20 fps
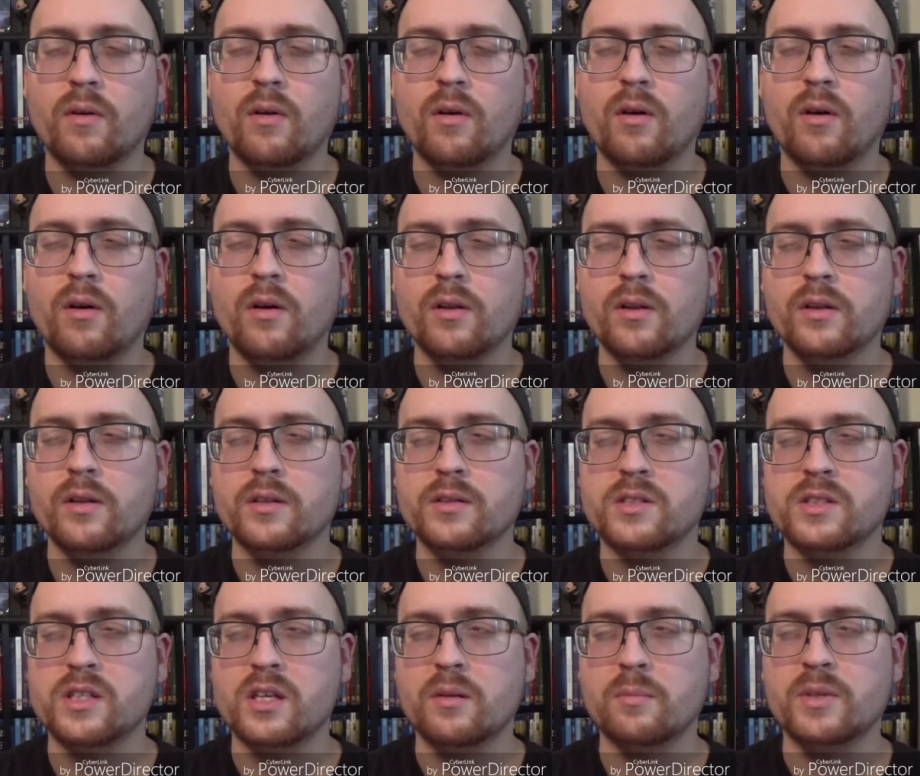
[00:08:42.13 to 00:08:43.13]
all the
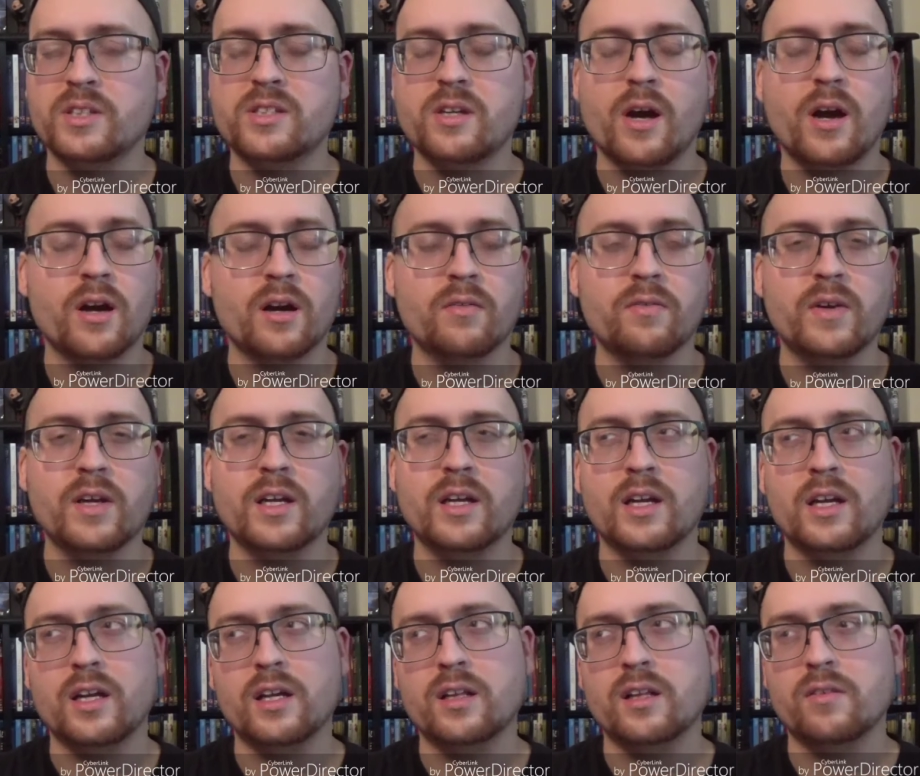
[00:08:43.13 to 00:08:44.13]
cinematography in
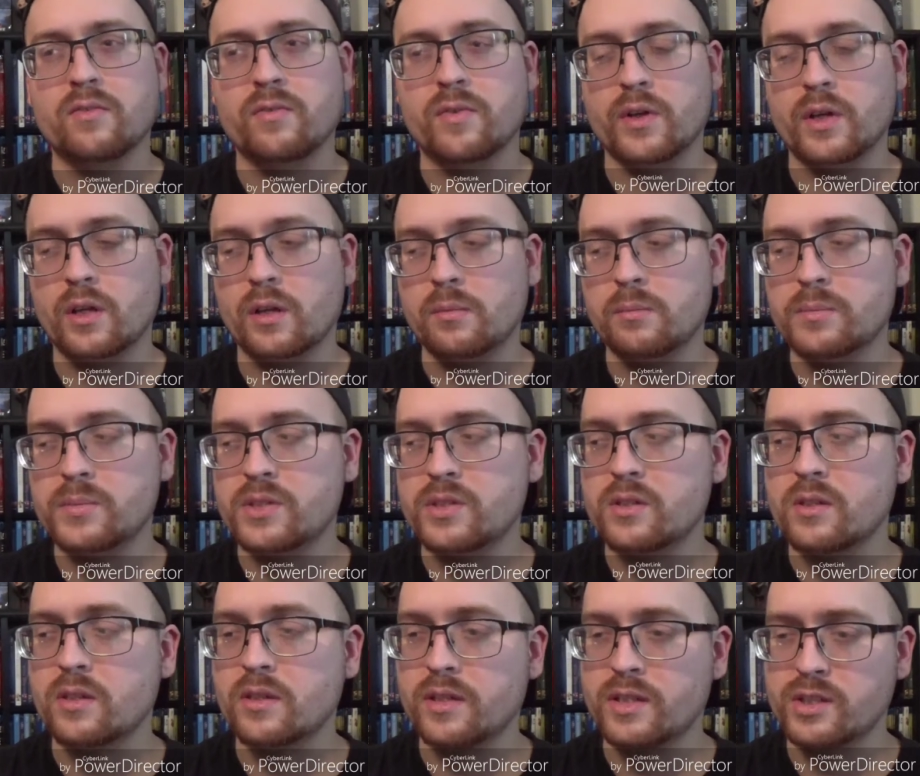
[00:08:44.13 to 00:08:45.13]
any of the
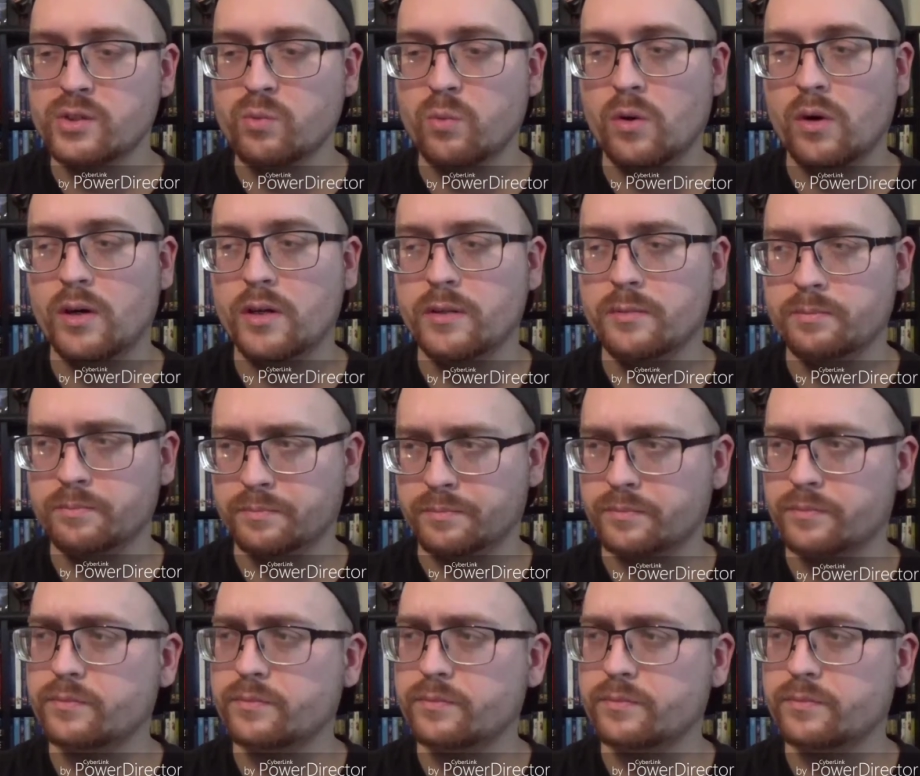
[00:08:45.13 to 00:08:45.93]
films, this one